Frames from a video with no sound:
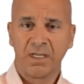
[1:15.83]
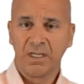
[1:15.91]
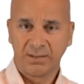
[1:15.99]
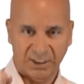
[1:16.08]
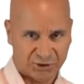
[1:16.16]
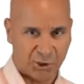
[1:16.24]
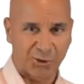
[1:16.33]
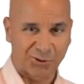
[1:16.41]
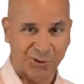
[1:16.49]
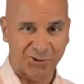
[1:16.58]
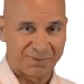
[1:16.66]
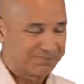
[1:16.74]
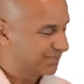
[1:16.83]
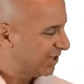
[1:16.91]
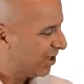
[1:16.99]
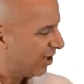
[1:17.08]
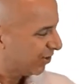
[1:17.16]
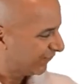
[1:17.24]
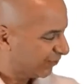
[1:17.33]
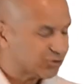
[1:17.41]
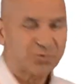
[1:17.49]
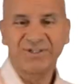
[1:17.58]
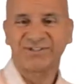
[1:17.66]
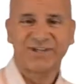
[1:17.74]
Let's go through them. The first
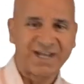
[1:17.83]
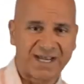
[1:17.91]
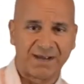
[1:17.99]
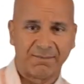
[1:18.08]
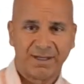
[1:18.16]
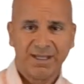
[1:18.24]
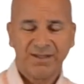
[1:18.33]
one is M.